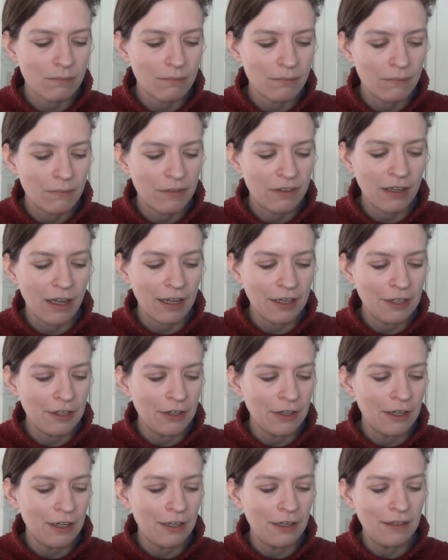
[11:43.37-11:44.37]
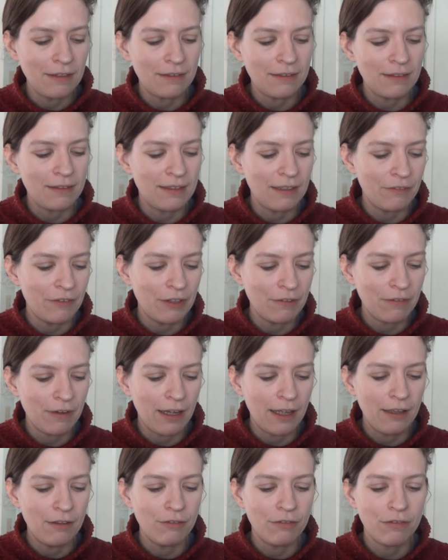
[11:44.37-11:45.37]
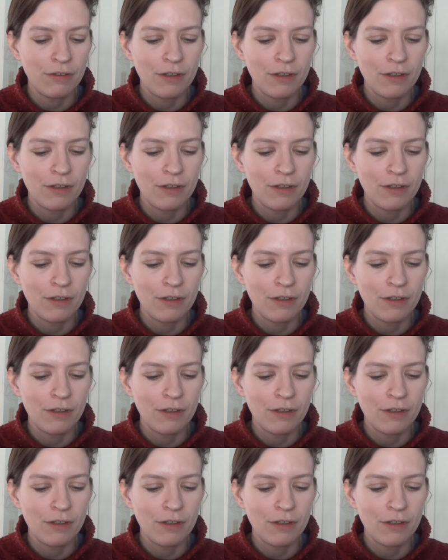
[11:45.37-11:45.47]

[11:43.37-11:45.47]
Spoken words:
sock yarn. It's a 75-25